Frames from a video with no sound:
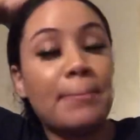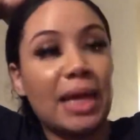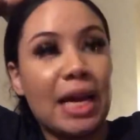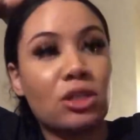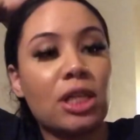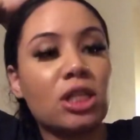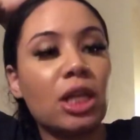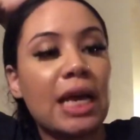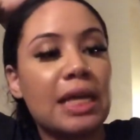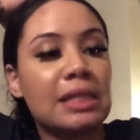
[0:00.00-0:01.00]
But yeah, so that's
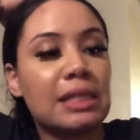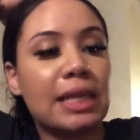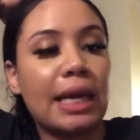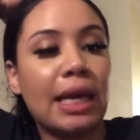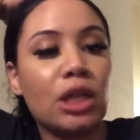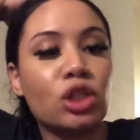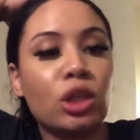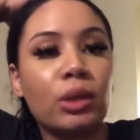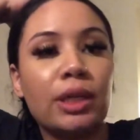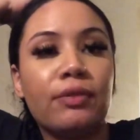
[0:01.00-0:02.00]
all I had to say.
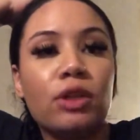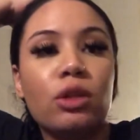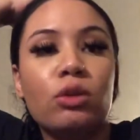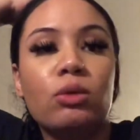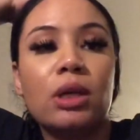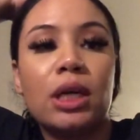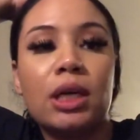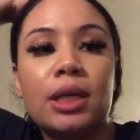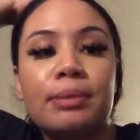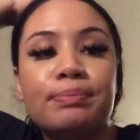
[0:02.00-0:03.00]
So if you
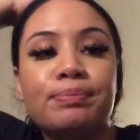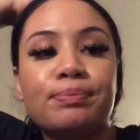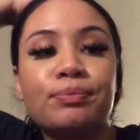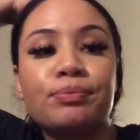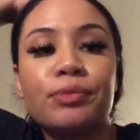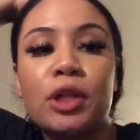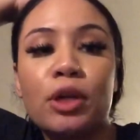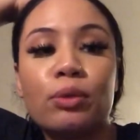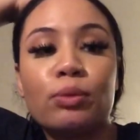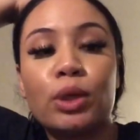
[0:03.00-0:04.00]
want
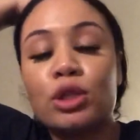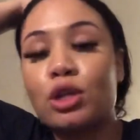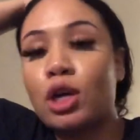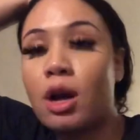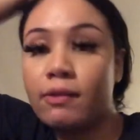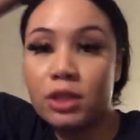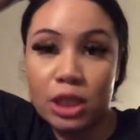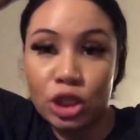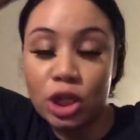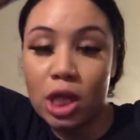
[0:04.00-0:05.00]
to start a
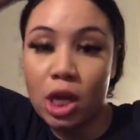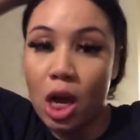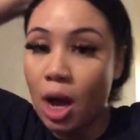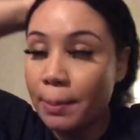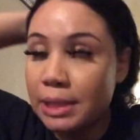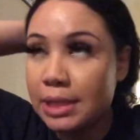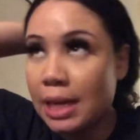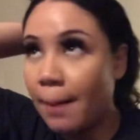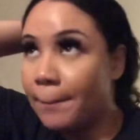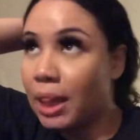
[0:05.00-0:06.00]
conversation in the comments
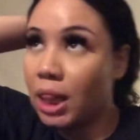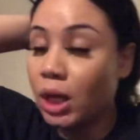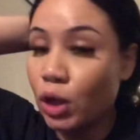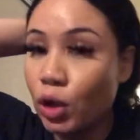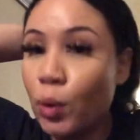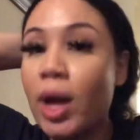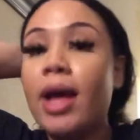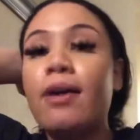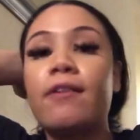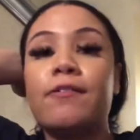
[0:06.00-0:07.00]
down below,
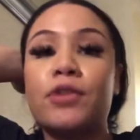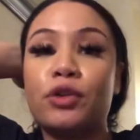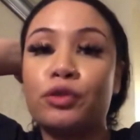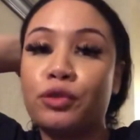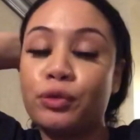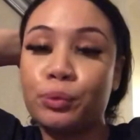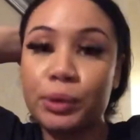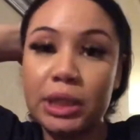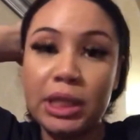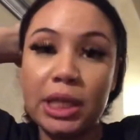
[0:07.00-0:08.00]
feel
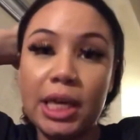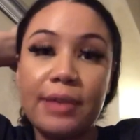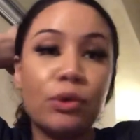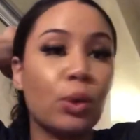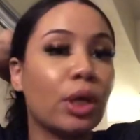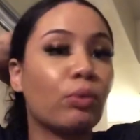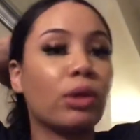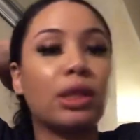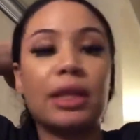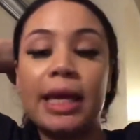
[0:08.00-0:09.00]
free. If you can
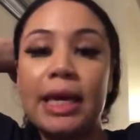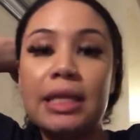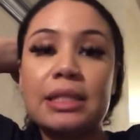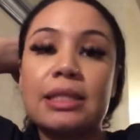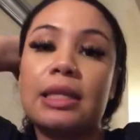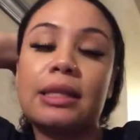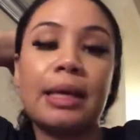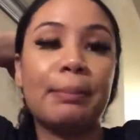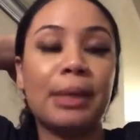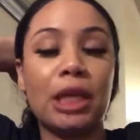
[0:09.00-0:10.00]
relate,
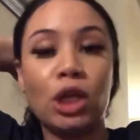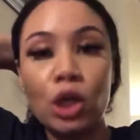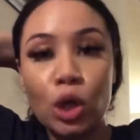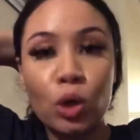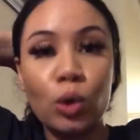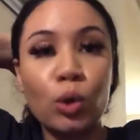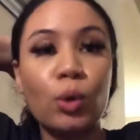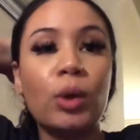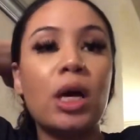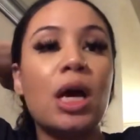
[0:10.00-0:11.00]
let me
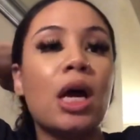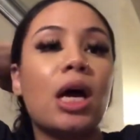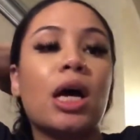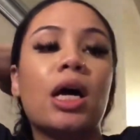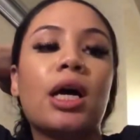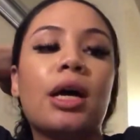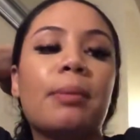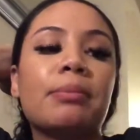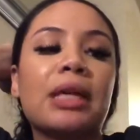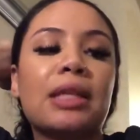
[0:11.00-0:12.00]
know.
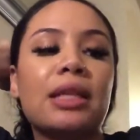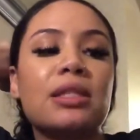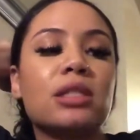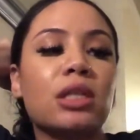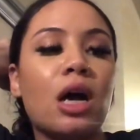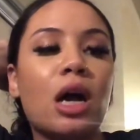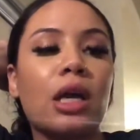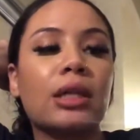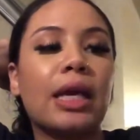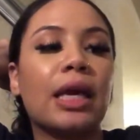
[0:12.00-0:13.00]
Like, let's
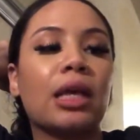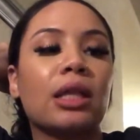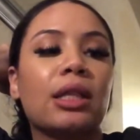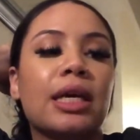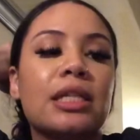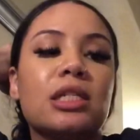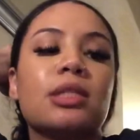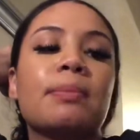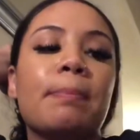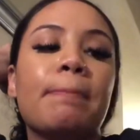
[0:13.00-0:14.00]
talk. Like,
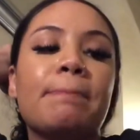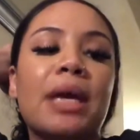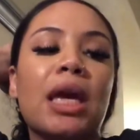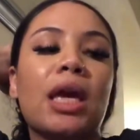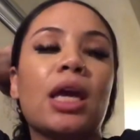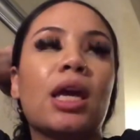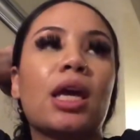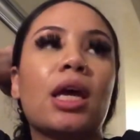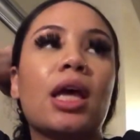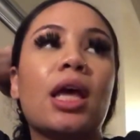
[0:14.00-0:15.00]
let's make,